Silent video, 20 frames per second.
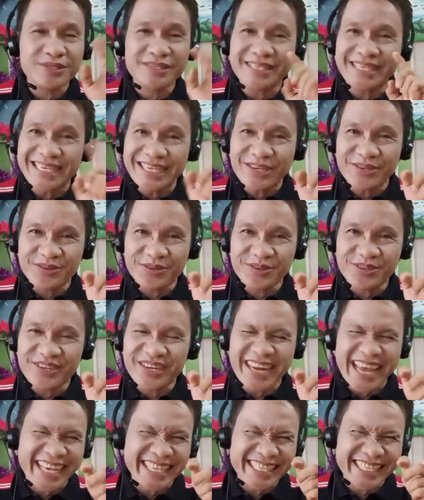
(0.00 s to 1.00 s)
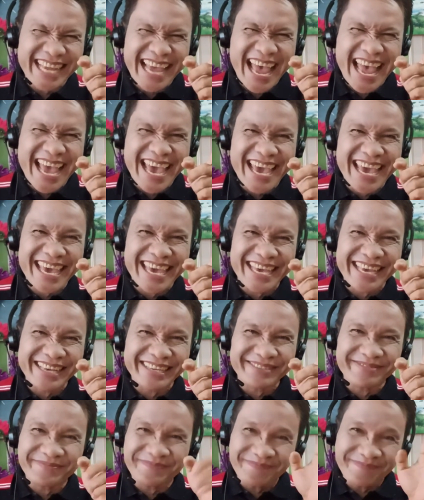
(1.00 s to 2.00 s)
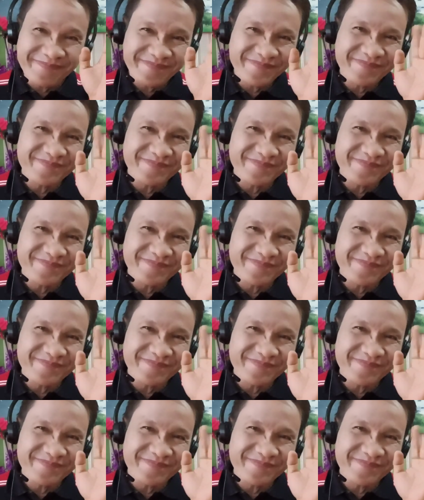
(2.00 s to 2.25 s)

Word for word: See you next time.